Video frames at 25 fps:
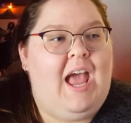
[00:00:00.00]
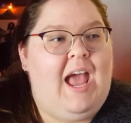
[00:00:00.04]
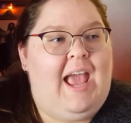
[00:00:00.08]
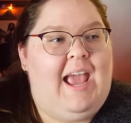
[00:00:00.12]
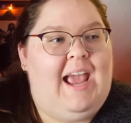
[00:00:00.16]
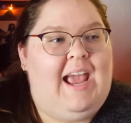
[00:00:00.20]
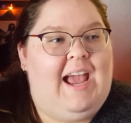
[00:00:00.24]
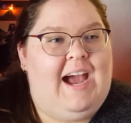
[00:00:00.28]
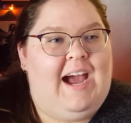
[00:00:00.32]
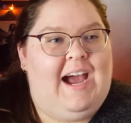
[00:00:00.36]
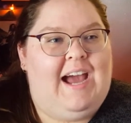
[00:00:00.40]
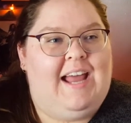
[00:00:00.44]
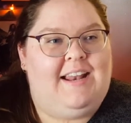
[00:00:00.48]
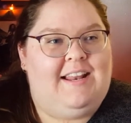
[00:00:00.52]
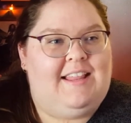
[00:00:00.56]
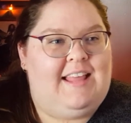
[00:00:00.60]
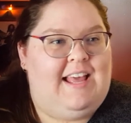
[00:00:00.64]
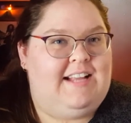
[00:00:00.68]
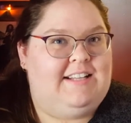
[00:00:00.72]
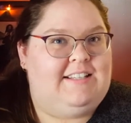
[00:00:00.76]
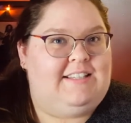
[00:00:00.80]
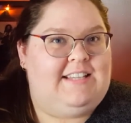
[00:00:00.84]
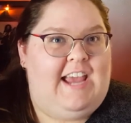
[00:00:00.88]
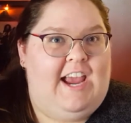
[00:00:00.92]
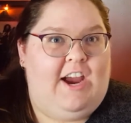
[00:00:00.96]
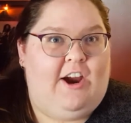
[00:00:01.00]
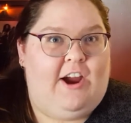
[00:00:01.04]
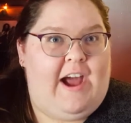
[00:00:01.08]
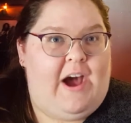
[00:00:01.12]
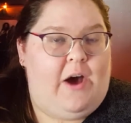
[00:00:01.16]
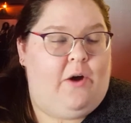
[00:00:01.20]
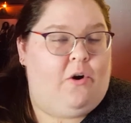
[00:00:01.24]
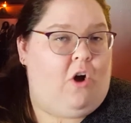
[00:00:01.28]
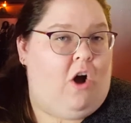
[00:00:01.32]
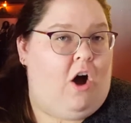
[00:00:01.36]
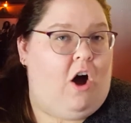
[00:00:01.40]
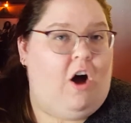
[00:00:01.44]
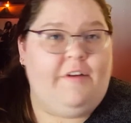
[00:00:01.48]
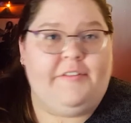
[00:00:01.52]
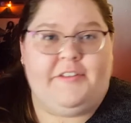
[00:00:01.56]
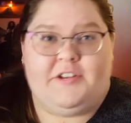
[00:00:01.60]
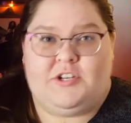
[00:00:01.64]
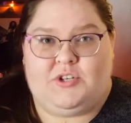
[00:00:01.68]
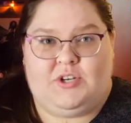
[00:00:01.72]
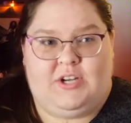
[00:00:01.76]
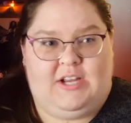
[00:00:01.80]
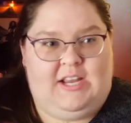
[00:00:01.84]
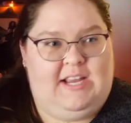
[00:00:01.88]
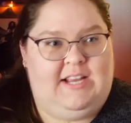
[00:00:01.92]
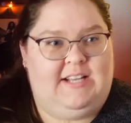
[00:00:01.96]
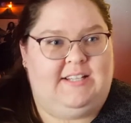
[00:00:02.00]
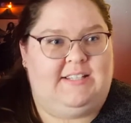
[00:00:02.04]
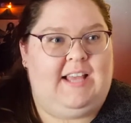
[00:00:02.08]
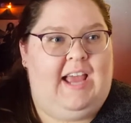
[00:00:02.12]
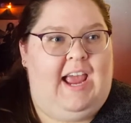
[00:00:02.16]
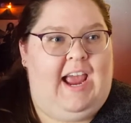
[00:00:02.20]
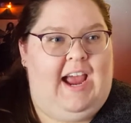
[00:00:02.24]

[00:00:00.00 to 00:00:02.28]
and they tear out all the trees